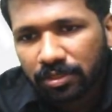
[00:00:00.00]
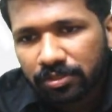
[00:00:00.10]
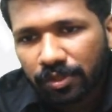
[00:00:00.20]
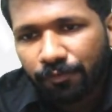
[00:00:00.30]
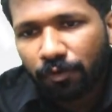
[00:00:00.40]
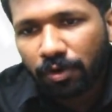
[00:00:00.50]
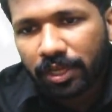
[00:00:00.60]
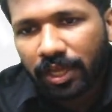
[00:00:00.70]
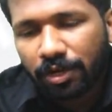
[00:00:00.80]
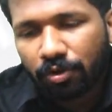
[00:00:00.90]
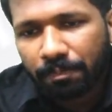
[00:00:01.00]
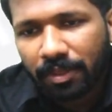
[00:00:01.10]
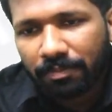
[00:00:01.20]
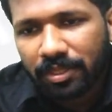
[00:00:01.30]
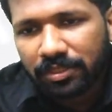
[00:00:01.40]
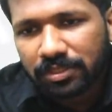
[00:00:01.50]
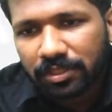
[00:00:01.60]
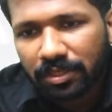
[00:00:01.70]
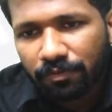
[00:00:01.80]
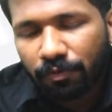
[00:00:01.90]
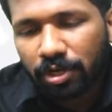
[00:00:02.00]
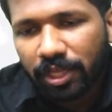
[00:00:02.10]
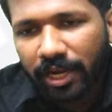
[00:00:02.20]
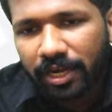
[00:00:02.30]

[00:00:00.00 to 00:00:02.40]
So 48 rupee means 48